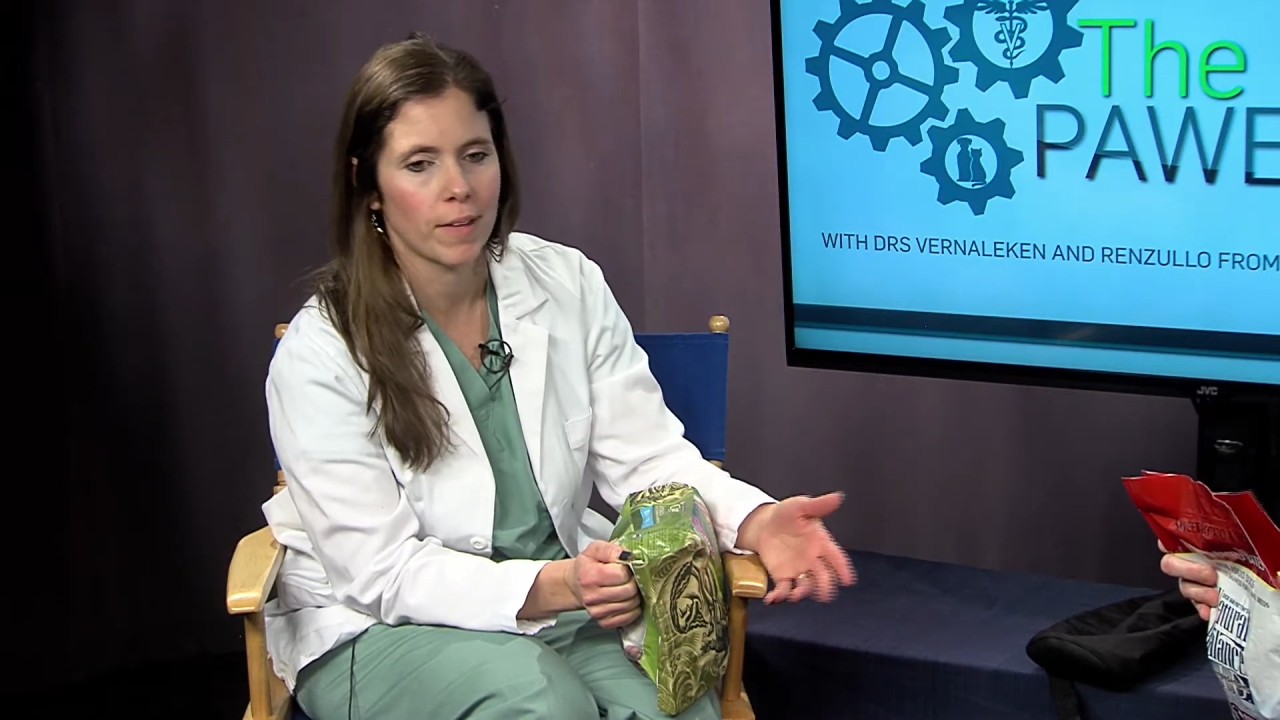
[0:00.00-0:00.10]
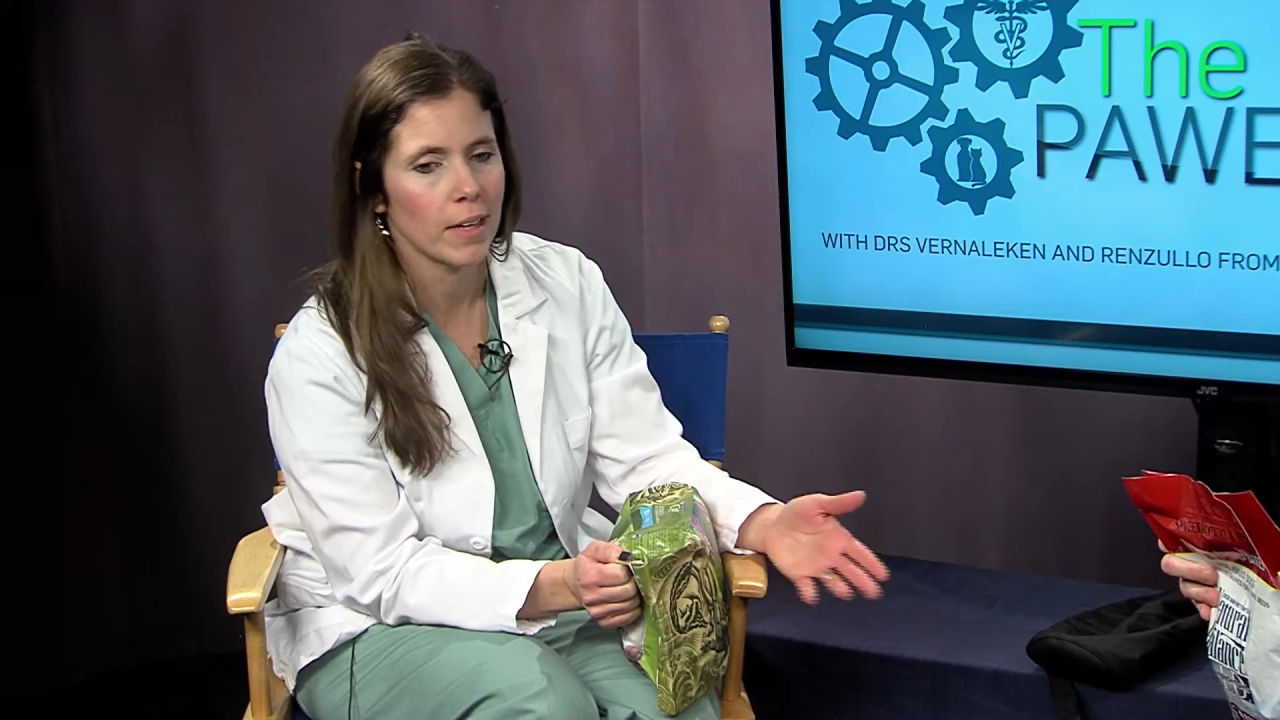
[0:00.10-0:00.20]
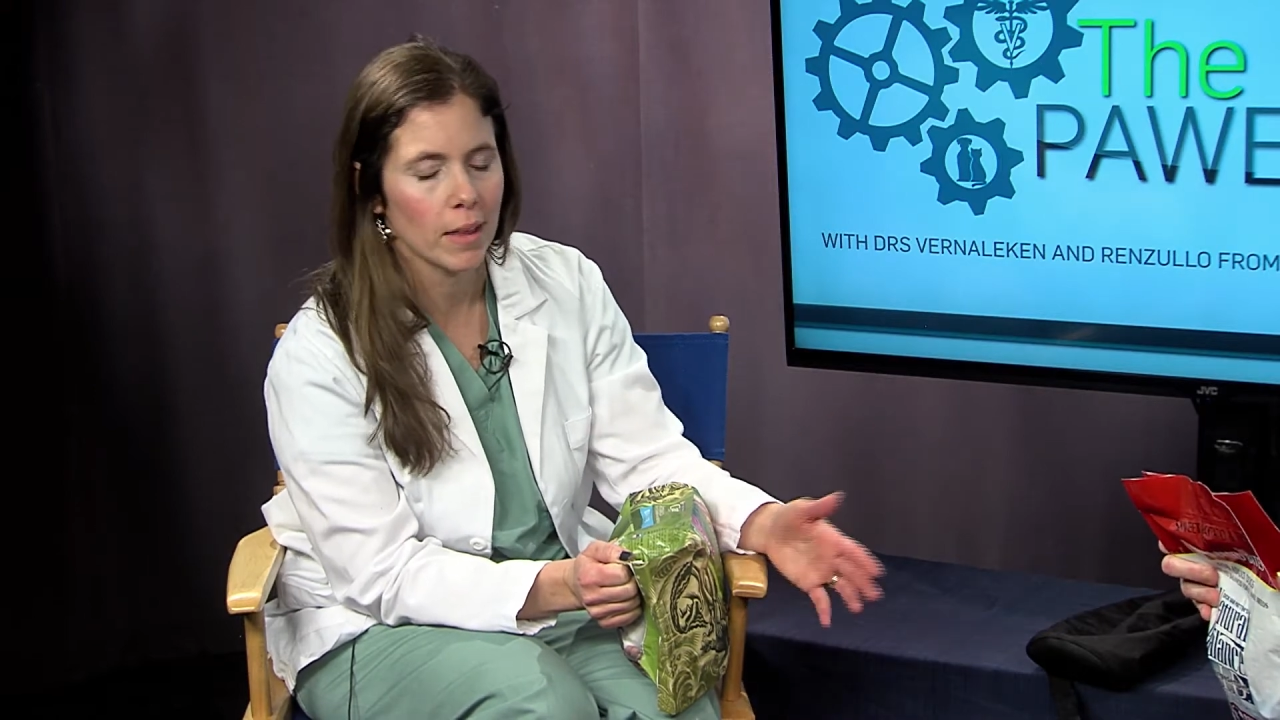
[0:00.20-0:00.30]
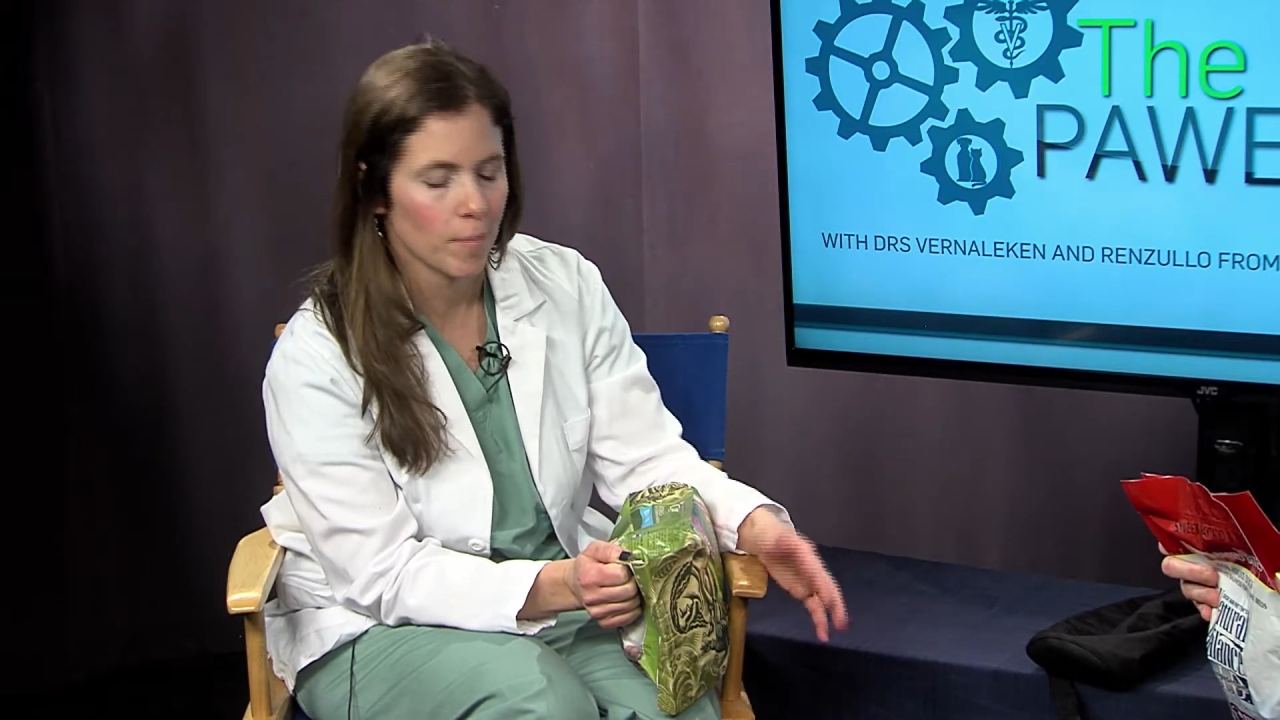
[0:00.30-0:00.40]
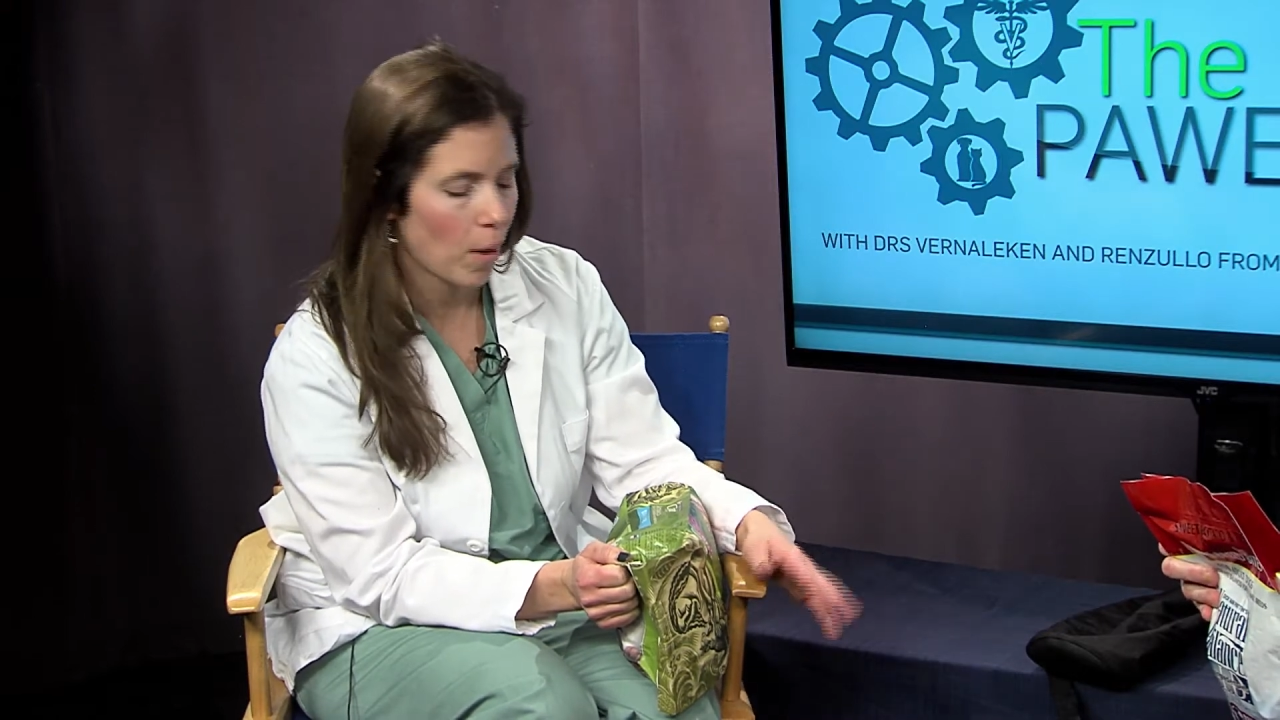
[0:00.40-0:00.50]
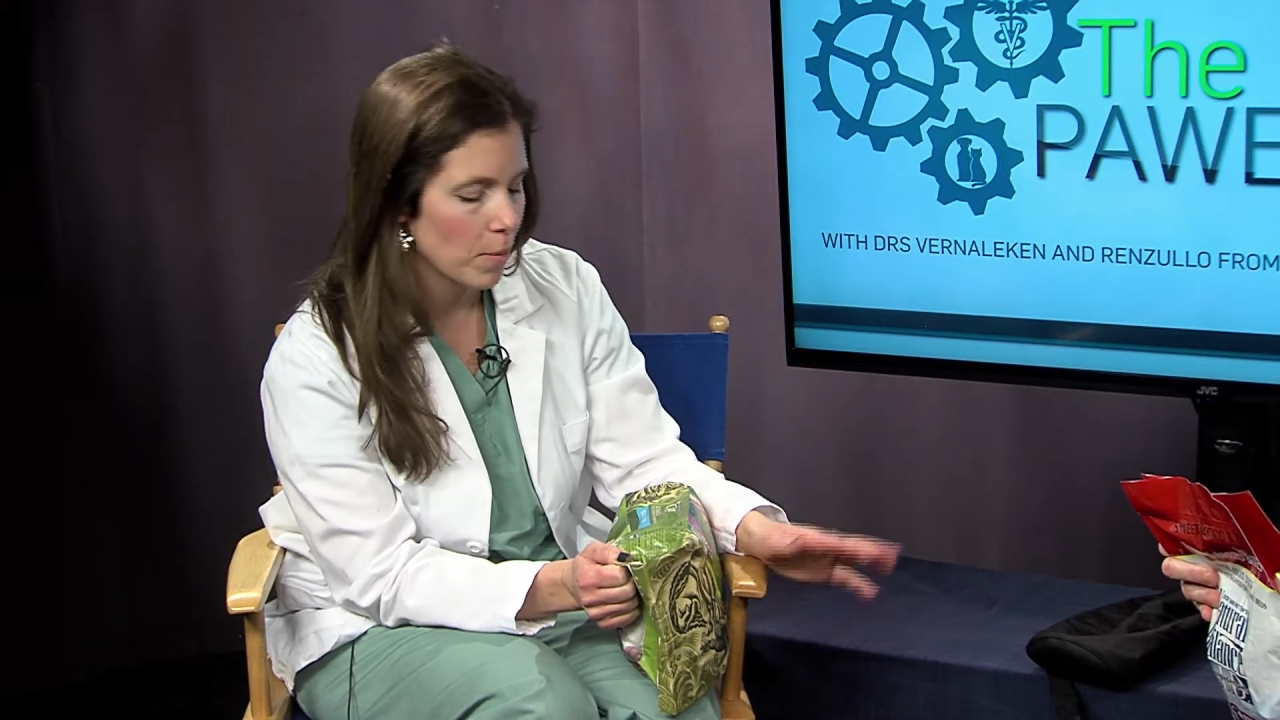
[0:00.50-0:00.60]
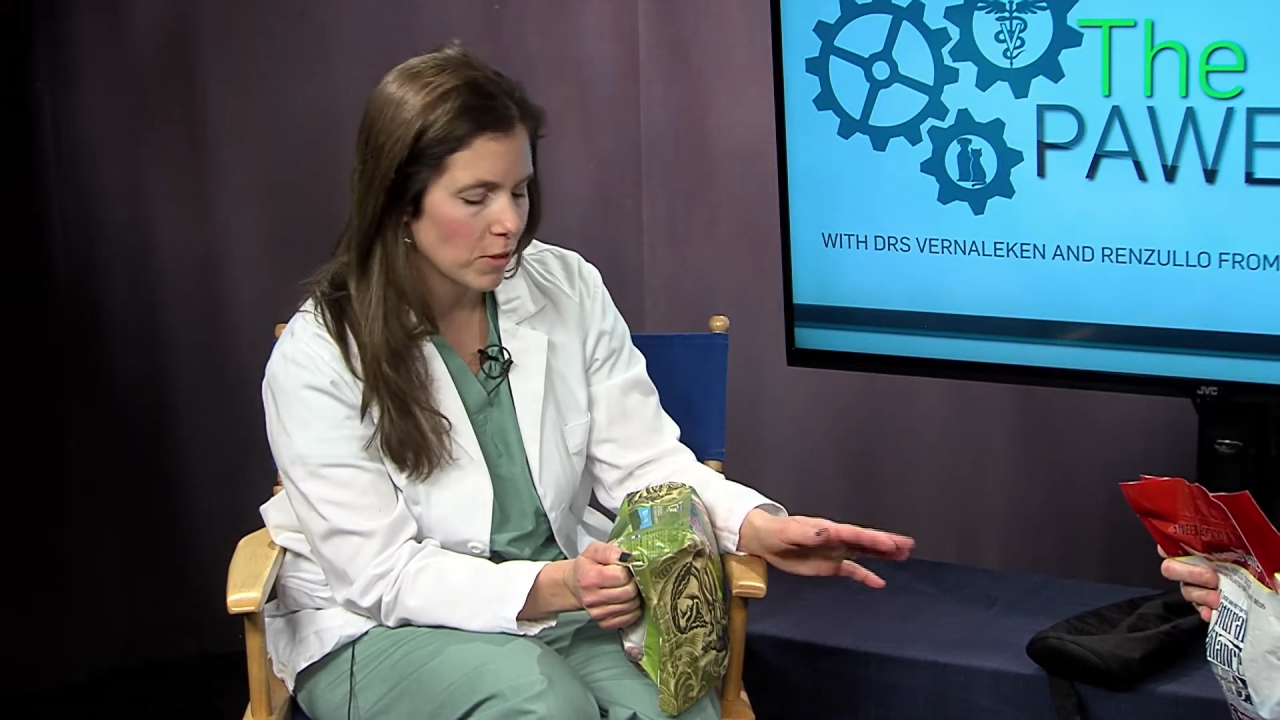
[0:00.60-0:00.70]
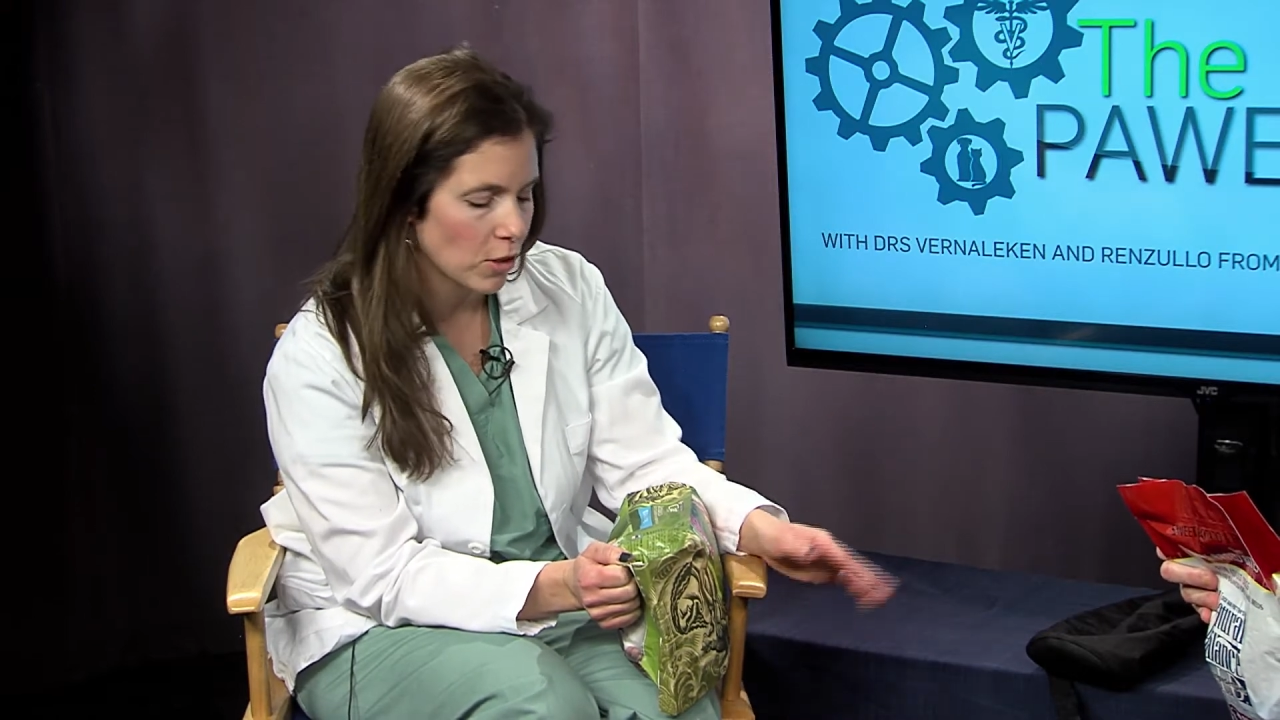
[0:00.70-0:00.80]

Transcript: healing properties.